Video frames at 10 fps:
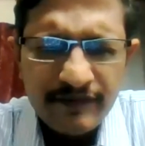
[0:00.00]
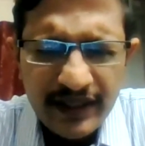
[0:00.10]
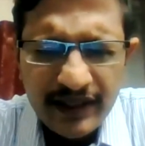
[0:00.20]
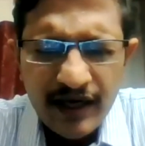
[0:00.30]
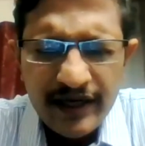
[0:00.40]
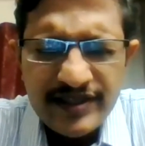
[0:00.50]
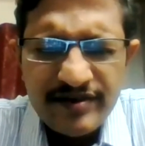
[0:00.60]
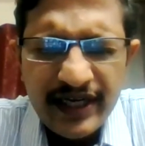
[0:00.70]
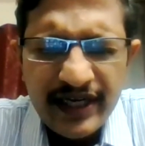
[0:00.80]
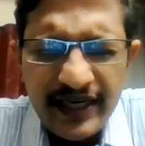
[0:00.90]
Father God, it's
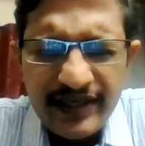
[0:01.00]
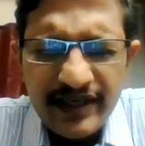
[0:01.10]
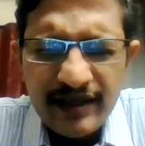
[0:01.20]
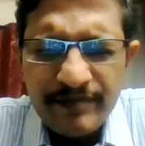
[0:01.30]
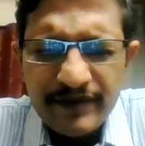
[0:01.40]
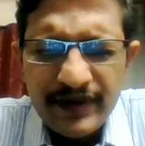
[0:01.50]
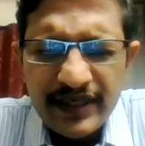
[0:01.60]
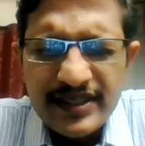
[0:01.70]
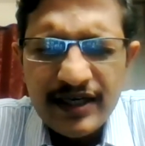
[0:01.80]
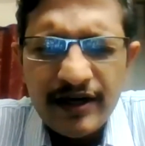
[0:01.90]
really indeed a
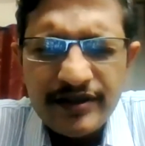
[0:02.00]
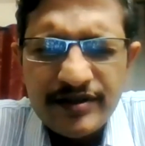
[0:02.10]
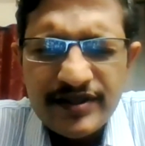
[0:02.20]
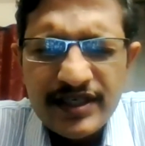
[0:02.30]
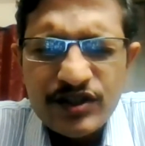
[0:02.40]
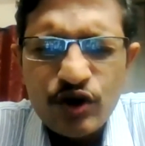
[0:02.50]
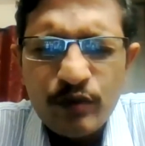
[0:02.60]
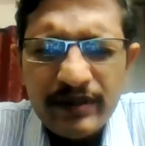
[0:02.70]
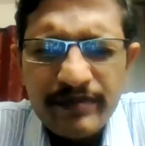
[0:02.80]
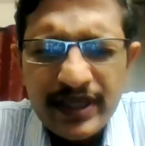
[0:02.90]
privilege, Lord, to see so
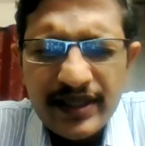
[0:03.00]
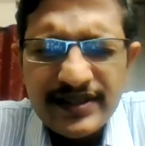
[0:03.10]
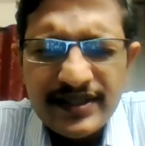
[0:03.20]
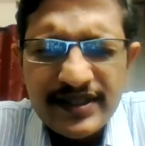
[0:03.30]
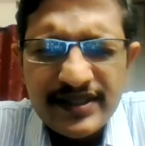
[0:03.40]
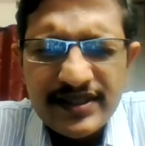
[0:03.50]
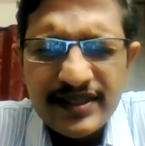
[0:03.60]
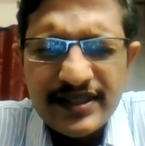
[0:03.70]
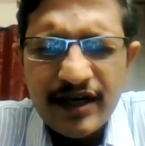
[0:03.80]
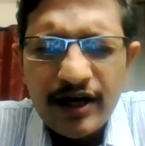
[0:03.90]
many brothers and
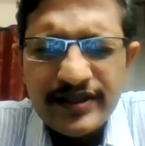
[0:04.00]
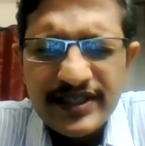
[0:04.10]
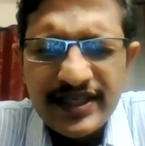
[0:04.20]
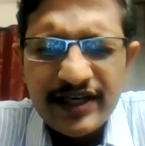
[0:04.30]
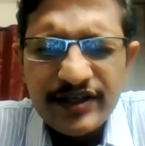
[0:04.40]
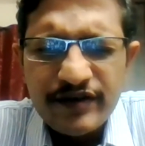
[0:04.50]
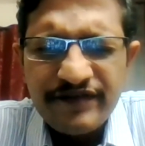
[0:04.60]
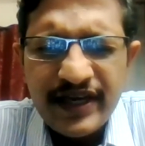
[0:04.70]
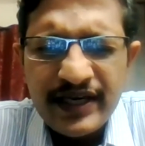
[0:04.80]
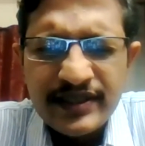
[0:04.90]
sisters, Lord, sitting at your
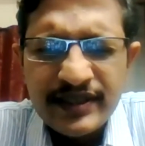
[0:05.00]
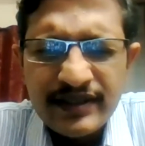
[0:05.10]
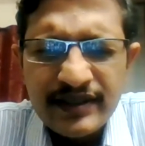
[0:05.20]
feet